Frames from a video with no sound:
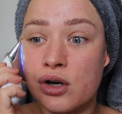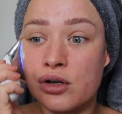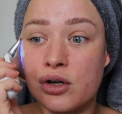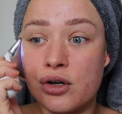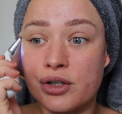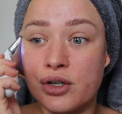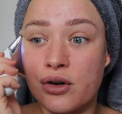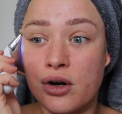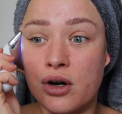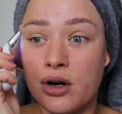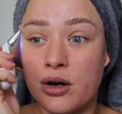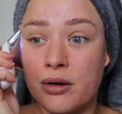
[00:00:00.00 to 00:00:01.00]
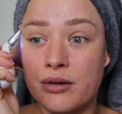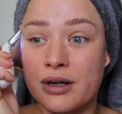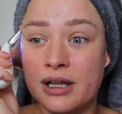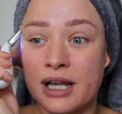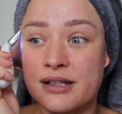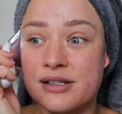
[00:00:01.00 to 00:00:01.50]
got your
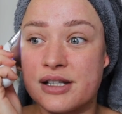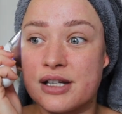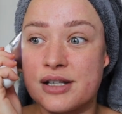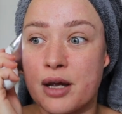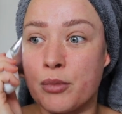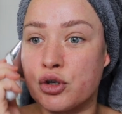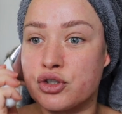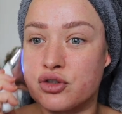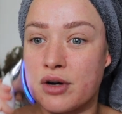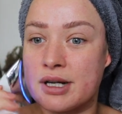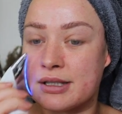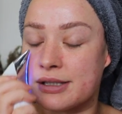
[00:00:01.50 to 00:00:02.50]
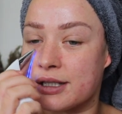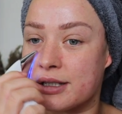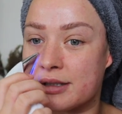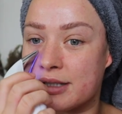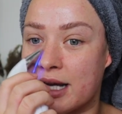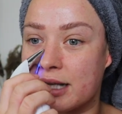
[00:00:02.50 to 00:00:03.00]
cleansers,
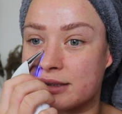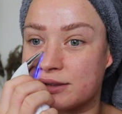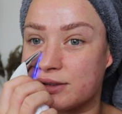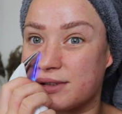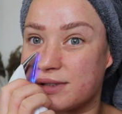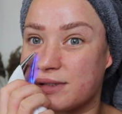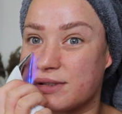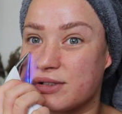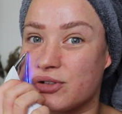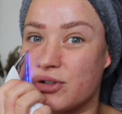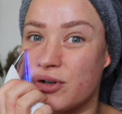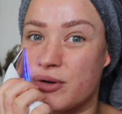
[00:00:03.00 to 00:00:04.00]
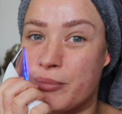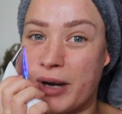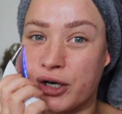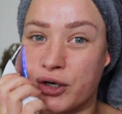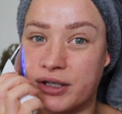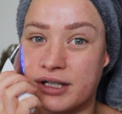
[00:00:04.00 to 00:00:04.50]
moisturizers, and your
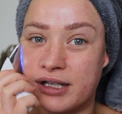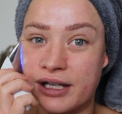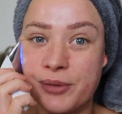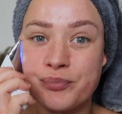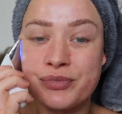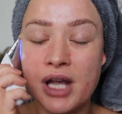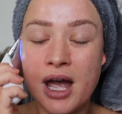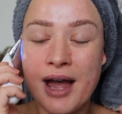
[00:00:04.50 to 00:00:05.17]
microneedling,